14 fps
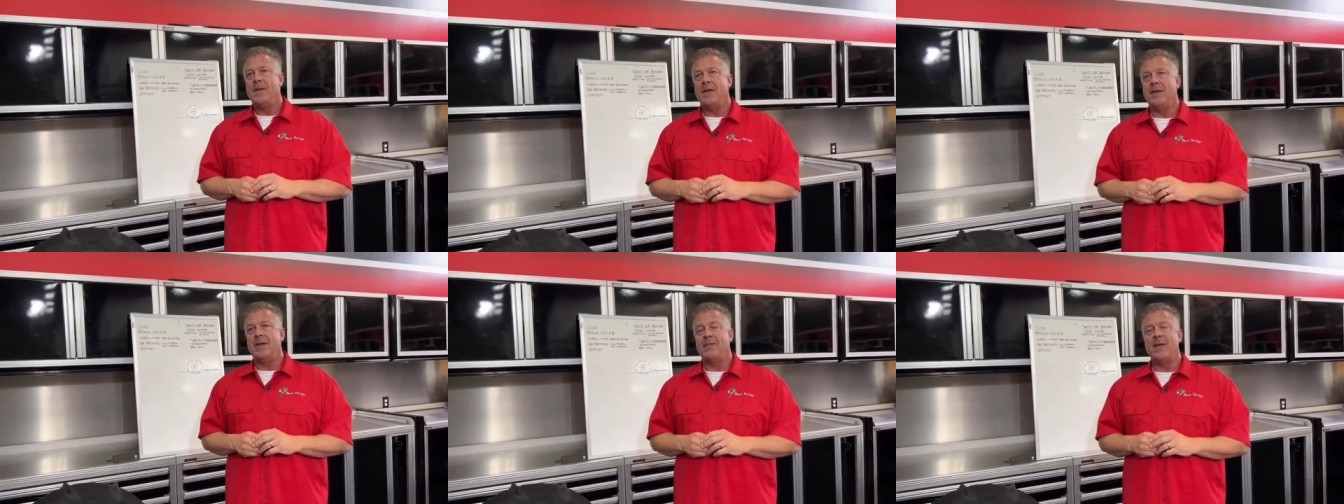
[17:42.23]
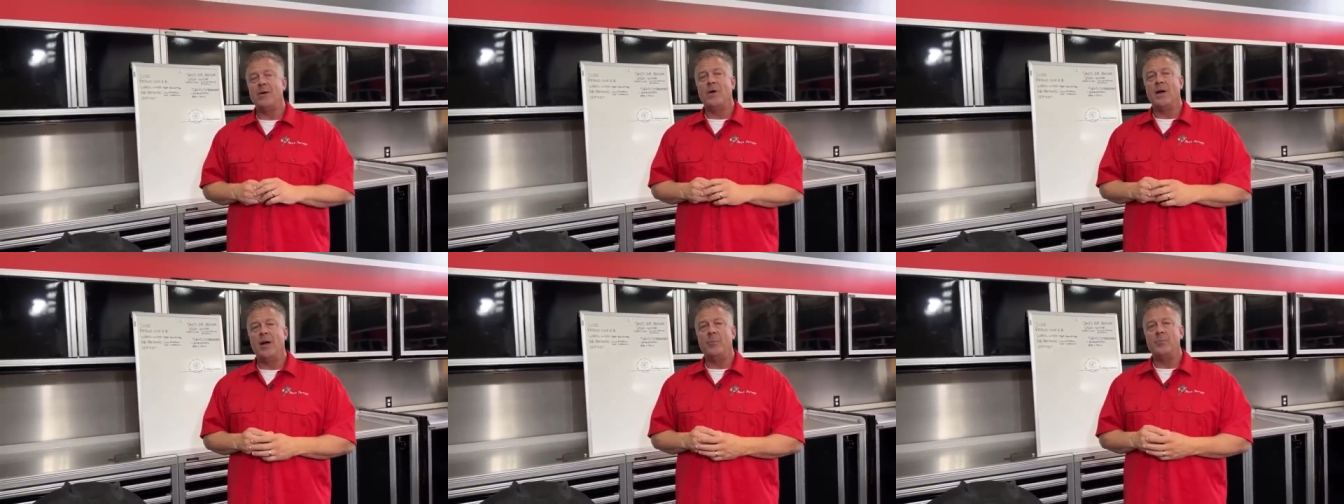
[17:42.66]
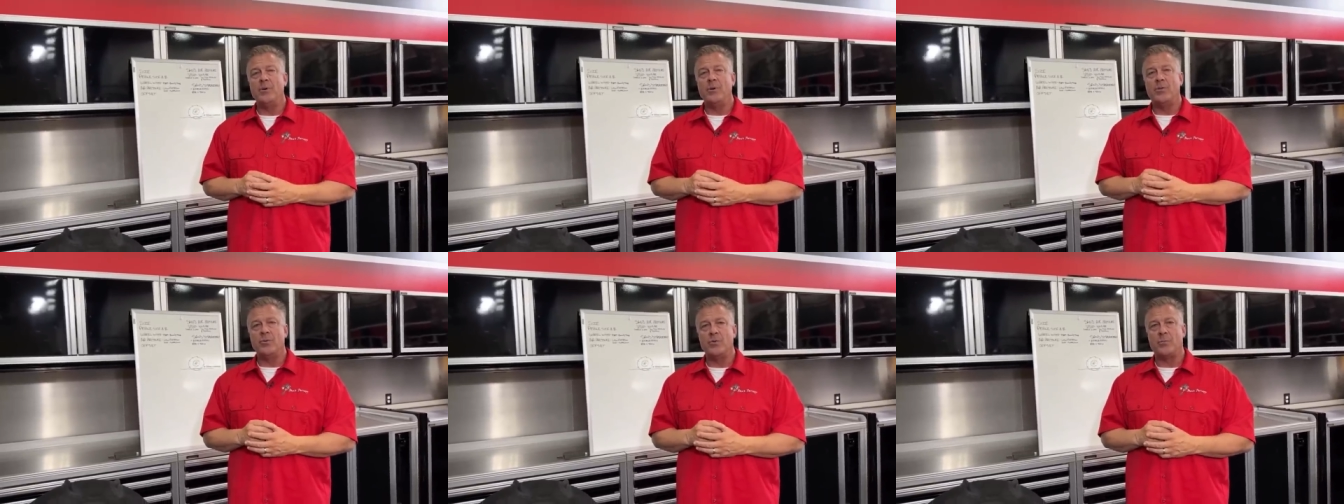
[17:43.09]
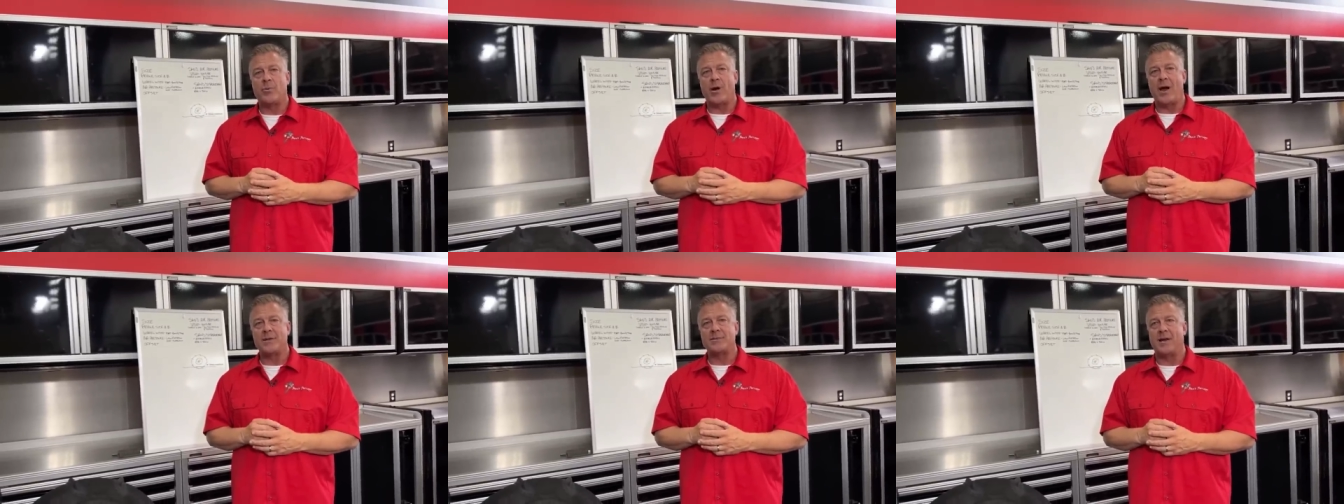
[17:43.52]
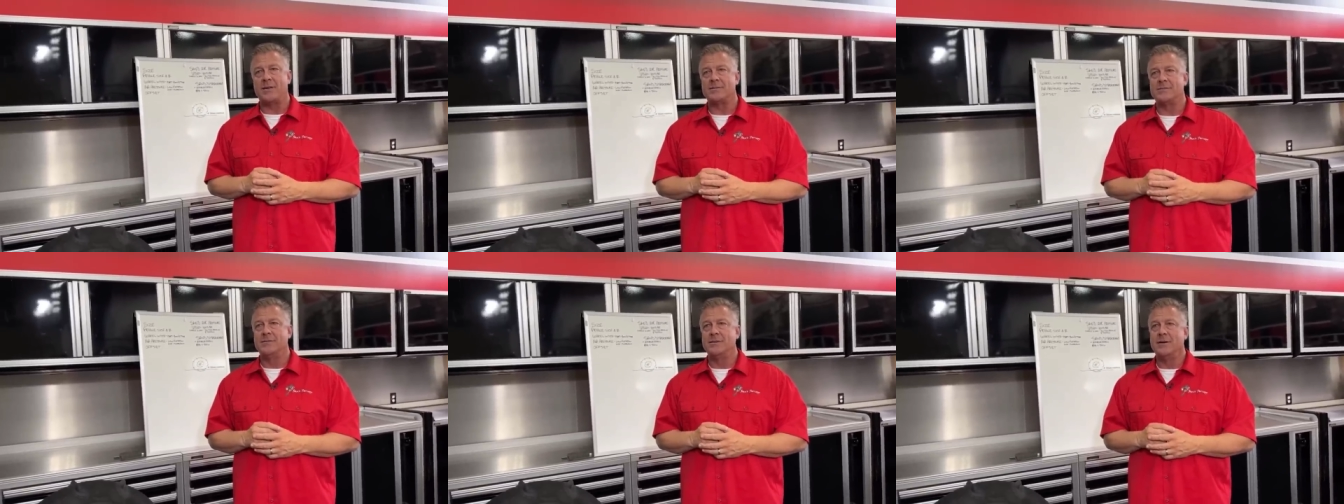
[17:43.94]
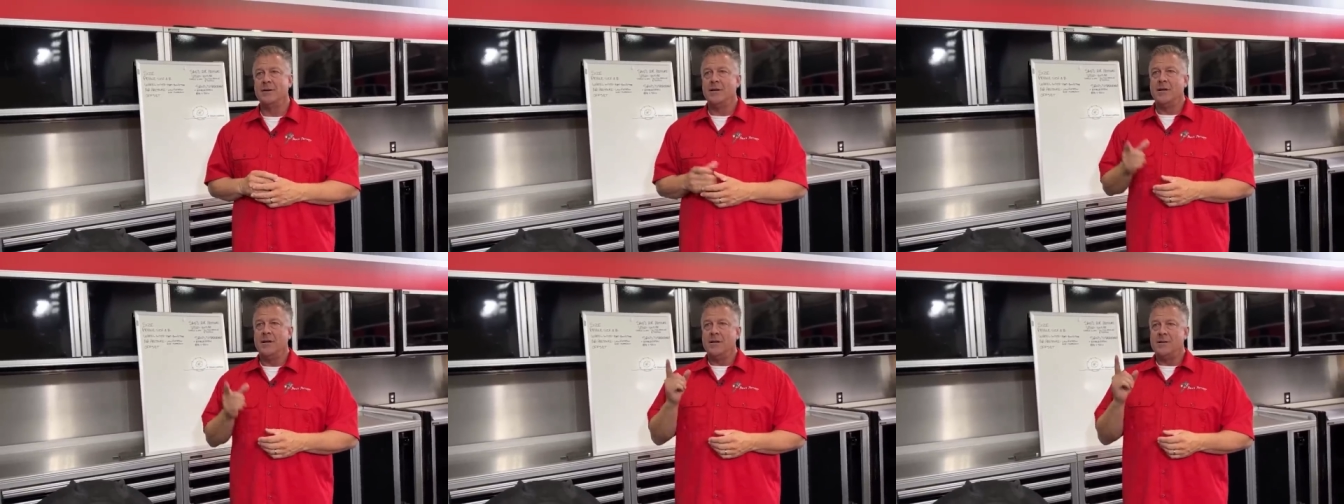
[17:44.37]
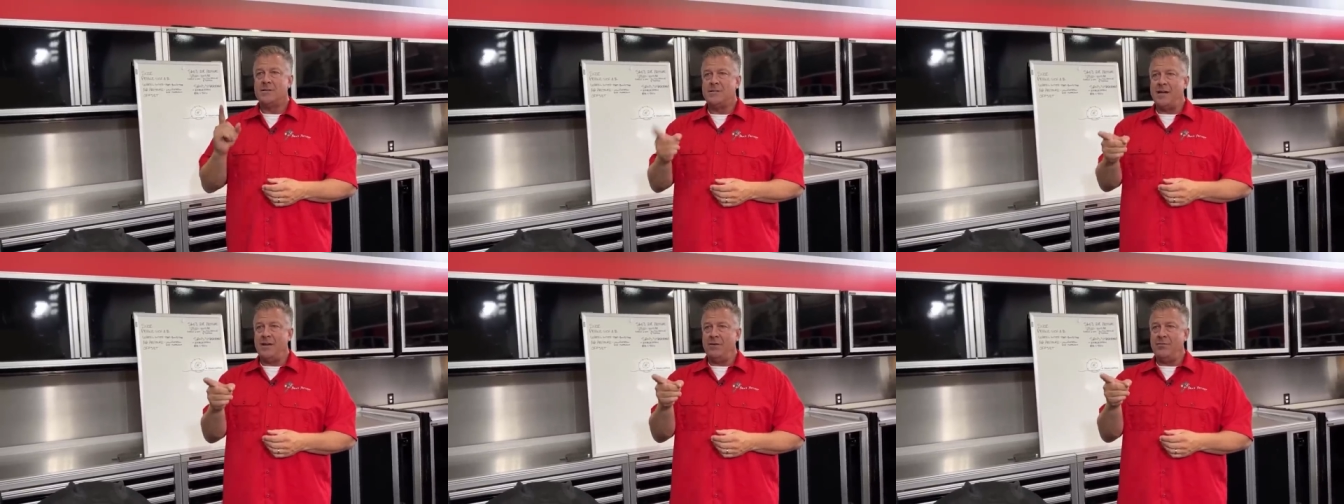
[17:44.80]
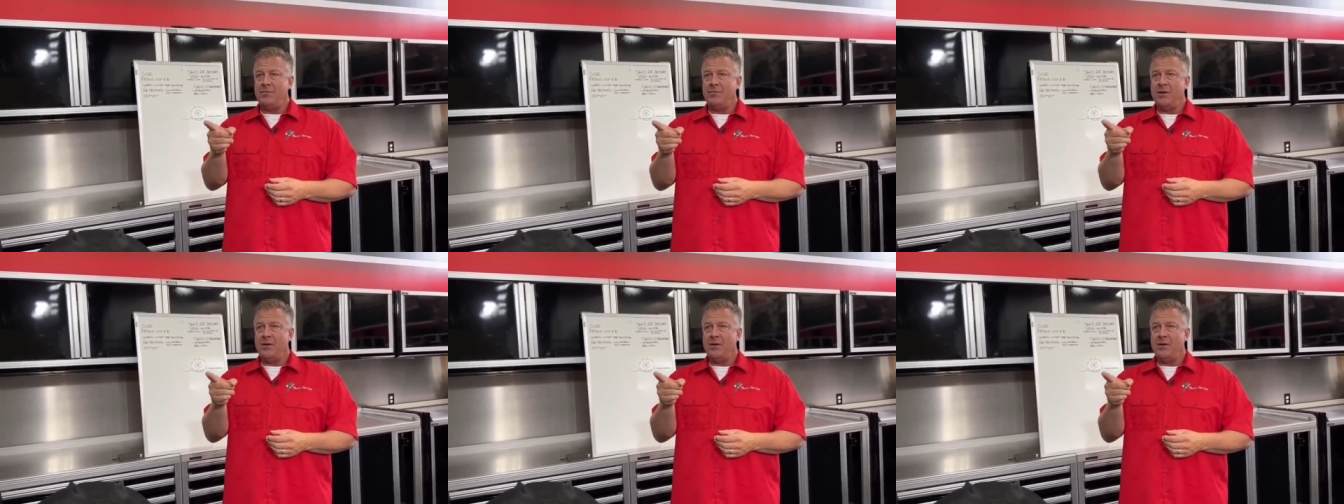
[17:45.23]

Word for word: and they will help you through the process. Steve,